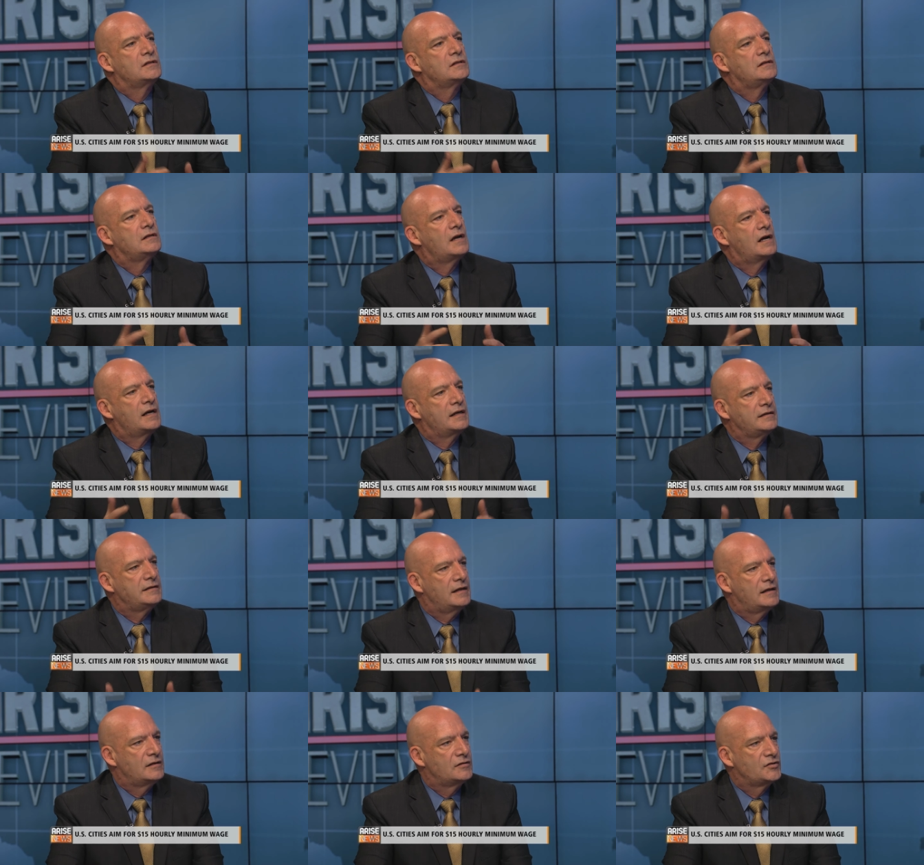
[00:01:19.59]
to
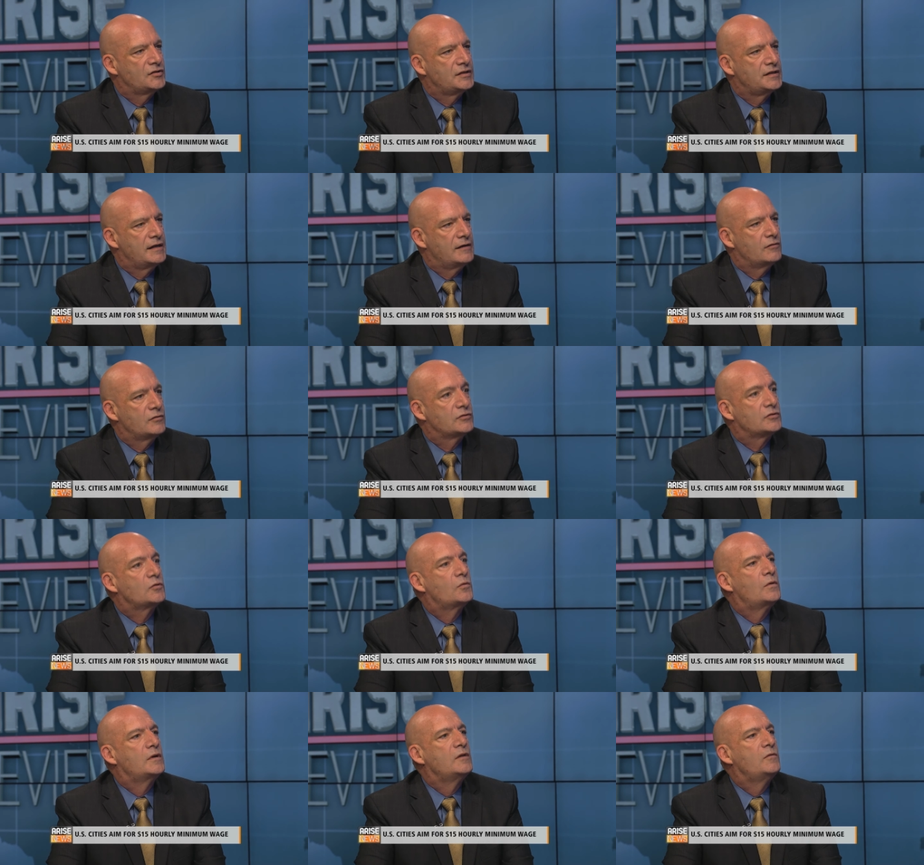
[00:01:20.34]
$9 an hour,
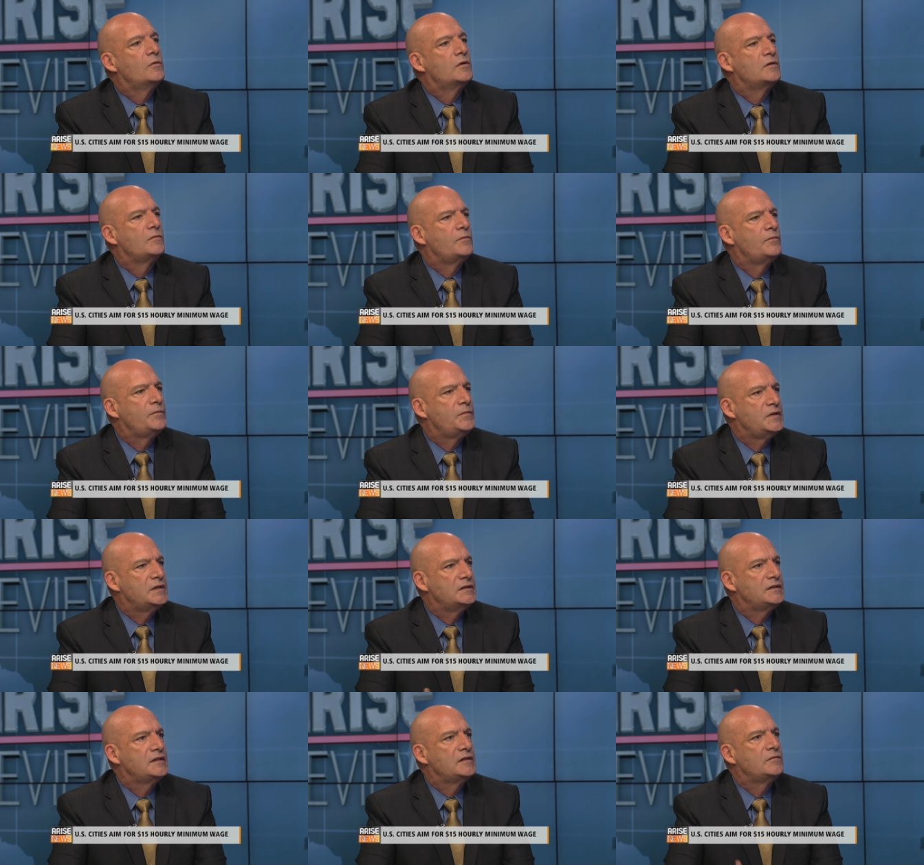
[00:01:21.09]
$21
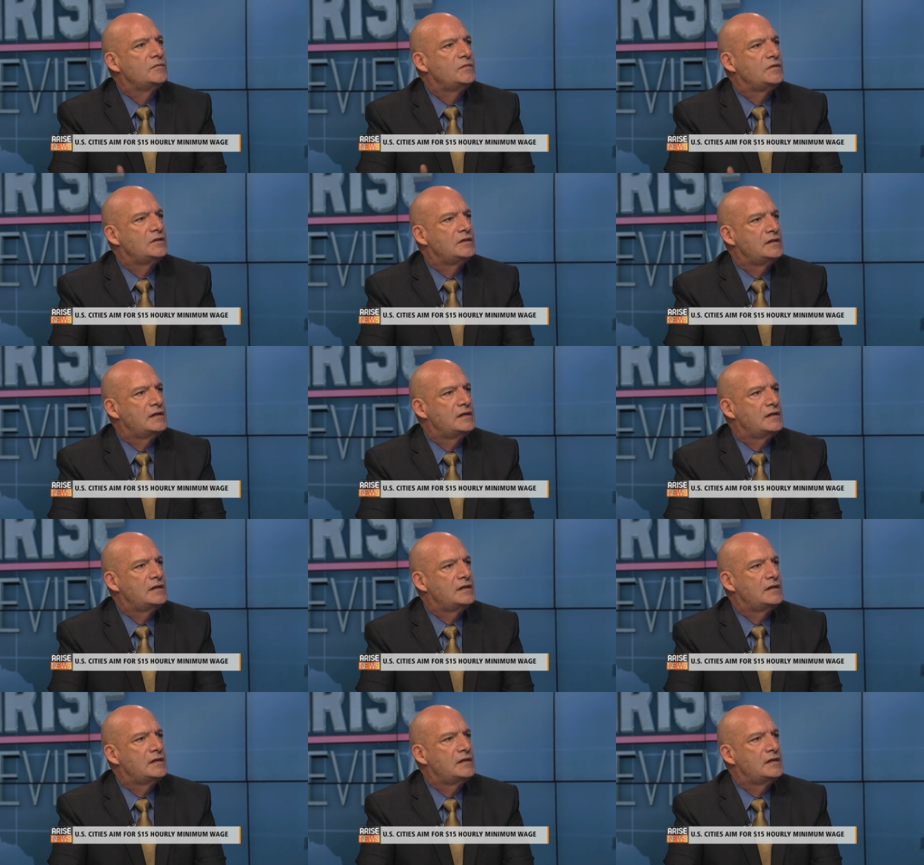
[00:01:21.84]
billion